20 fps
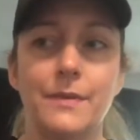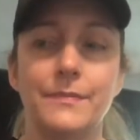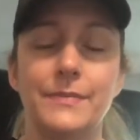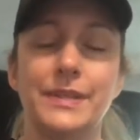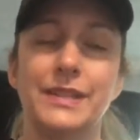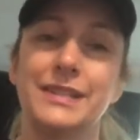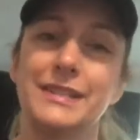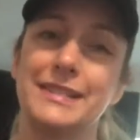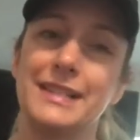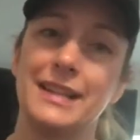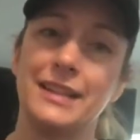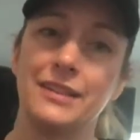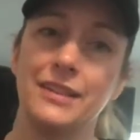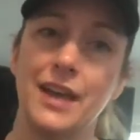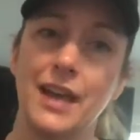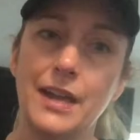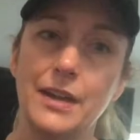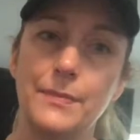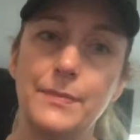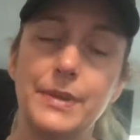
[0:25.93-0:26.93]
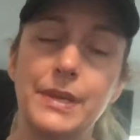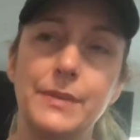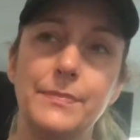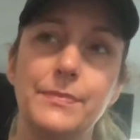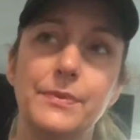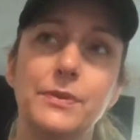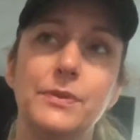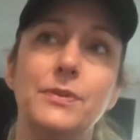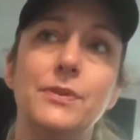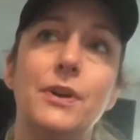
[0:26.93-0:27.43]
Because a lot of
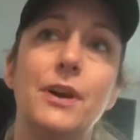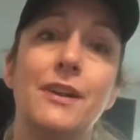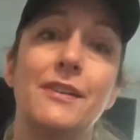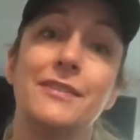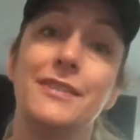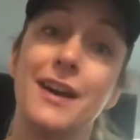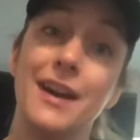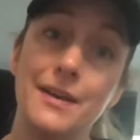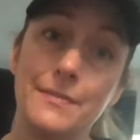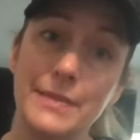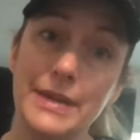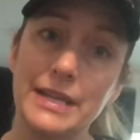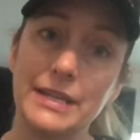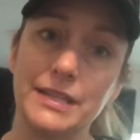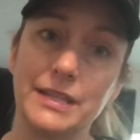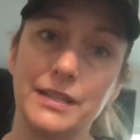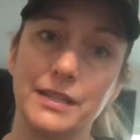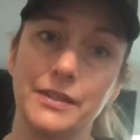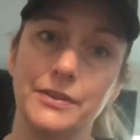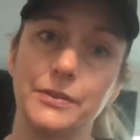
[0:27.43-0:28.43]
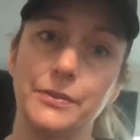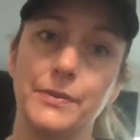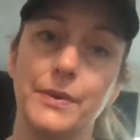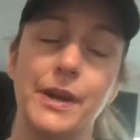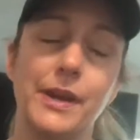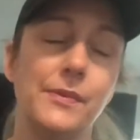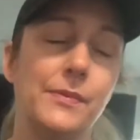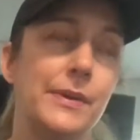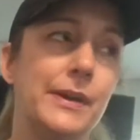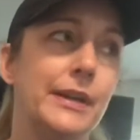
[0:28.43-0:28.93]
people are not making it the
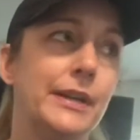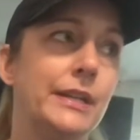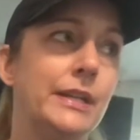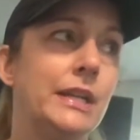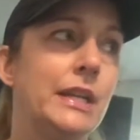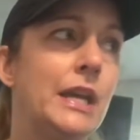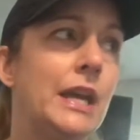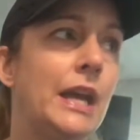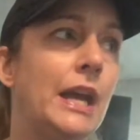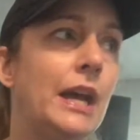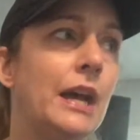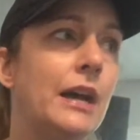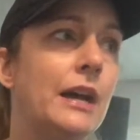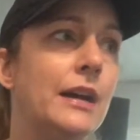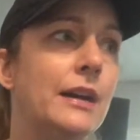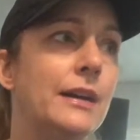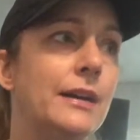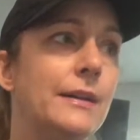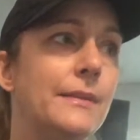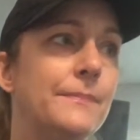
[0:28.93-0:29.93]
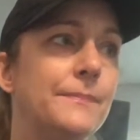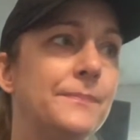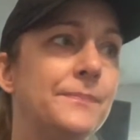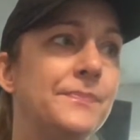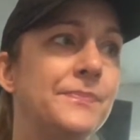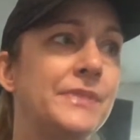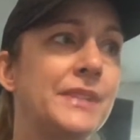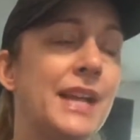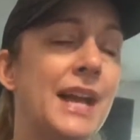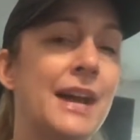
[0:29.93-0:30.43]
right way.
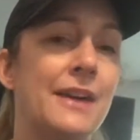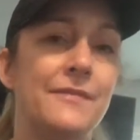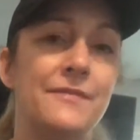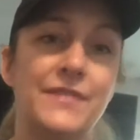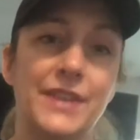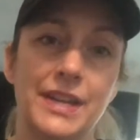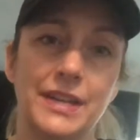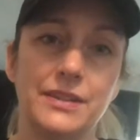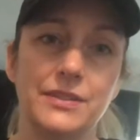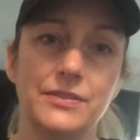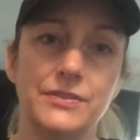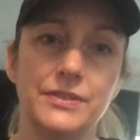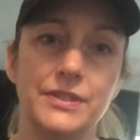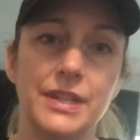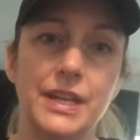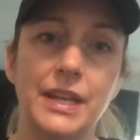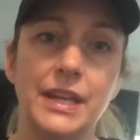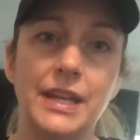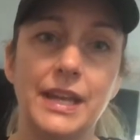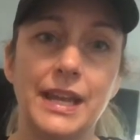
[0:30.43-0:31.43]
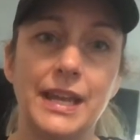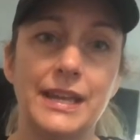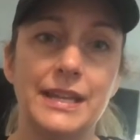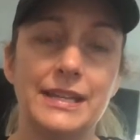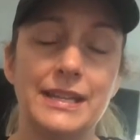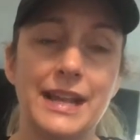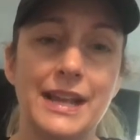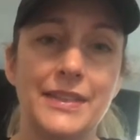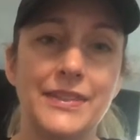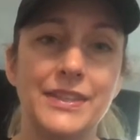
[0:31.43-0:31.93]
I've found,
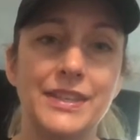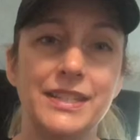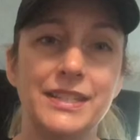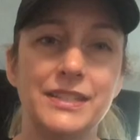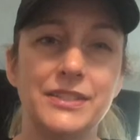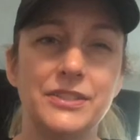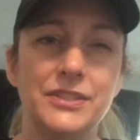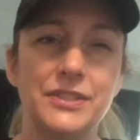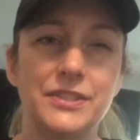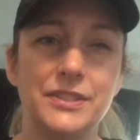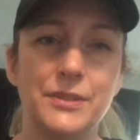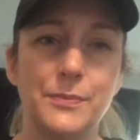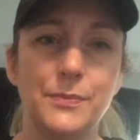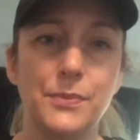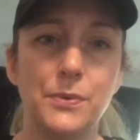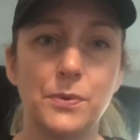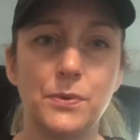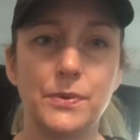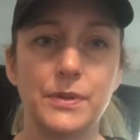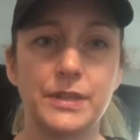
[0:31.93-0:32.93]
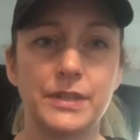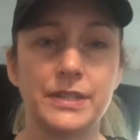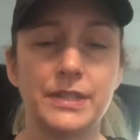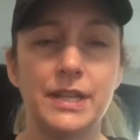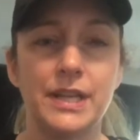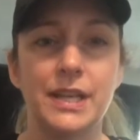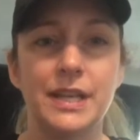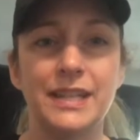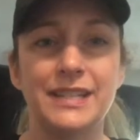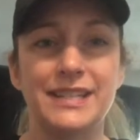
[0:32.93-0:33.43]
and I think it's just important
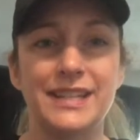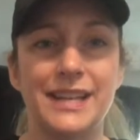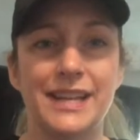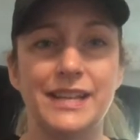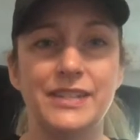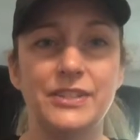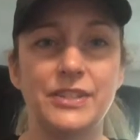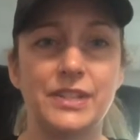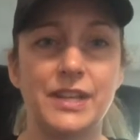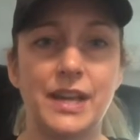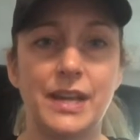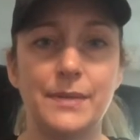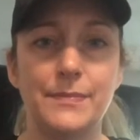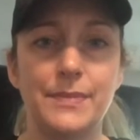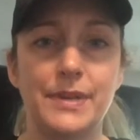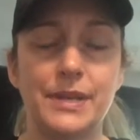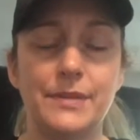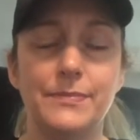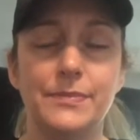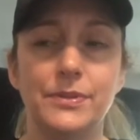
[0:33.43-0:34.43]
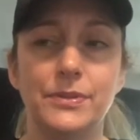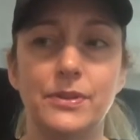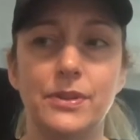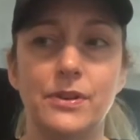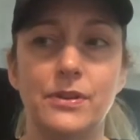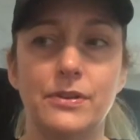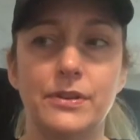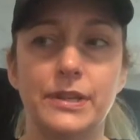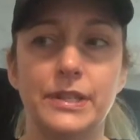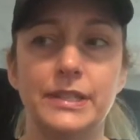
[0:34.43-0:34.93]
to educate people
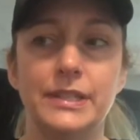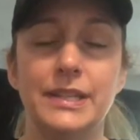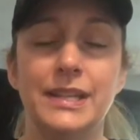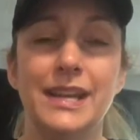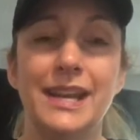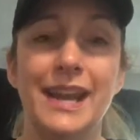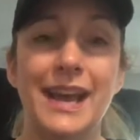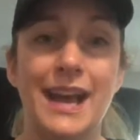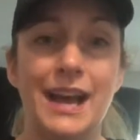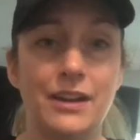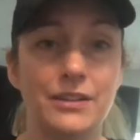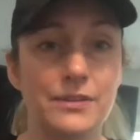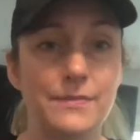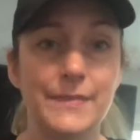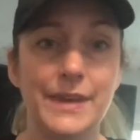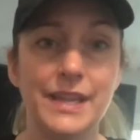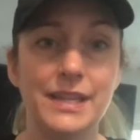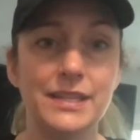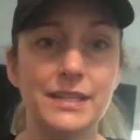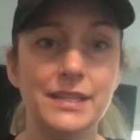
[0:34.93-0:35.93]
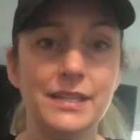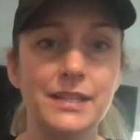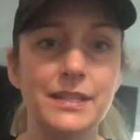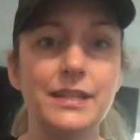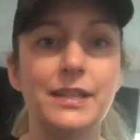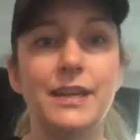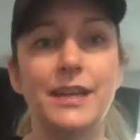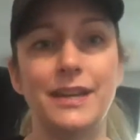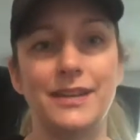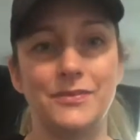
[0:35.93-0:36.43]
on how to make
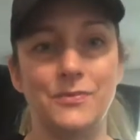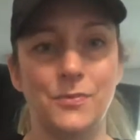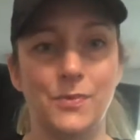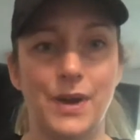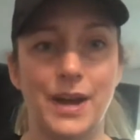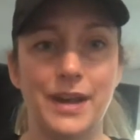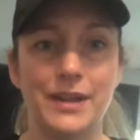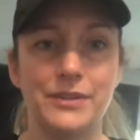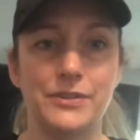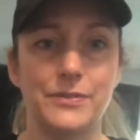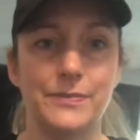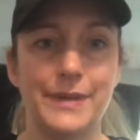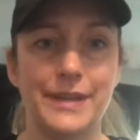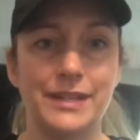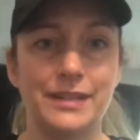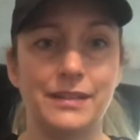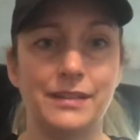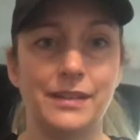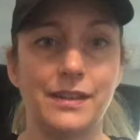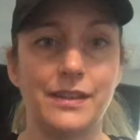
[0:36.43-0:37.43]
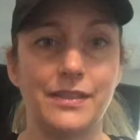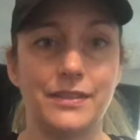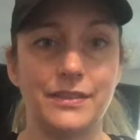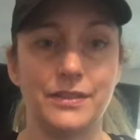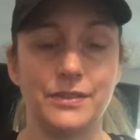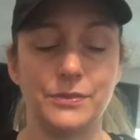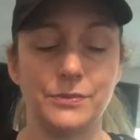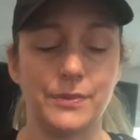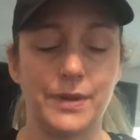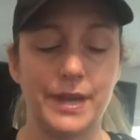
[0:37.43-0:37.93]
it and why you're making it
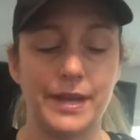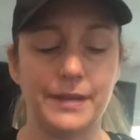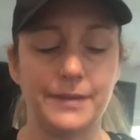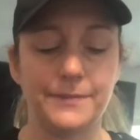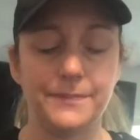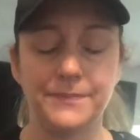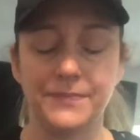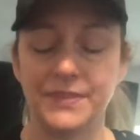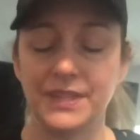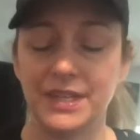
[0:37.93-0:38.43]
this way.